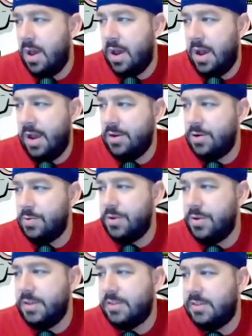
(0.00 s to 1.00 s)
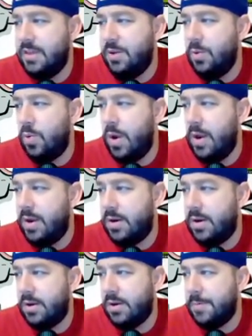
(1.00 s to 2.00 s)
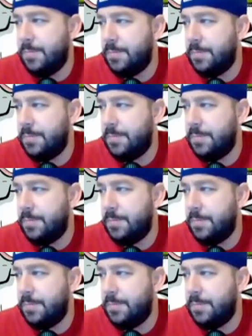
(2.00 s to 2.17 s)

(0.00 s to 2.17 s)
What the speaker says: I don't really see where